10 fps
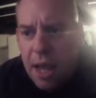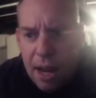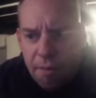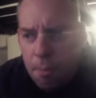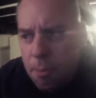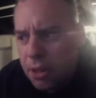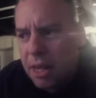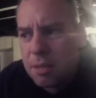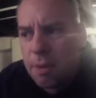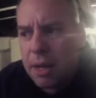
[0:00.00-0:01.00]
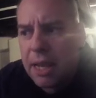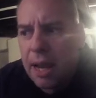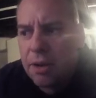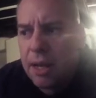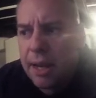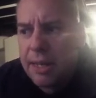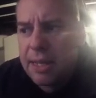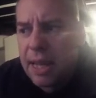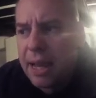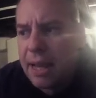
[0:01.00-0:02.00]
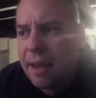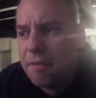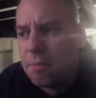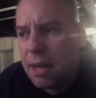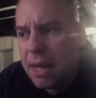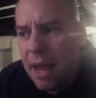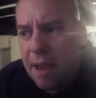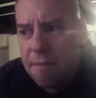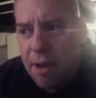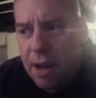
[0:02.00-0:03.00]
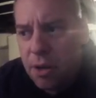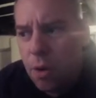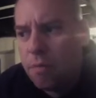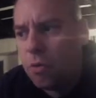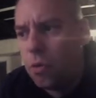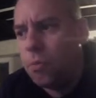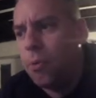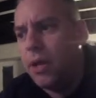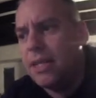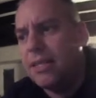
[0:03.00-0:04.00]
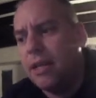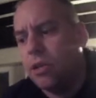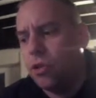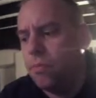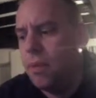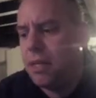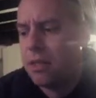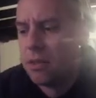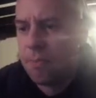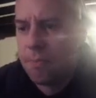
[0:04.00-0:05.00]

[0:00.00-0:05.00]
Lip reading: And if I put that into my calculator, that gives me a value of 0.62 meters.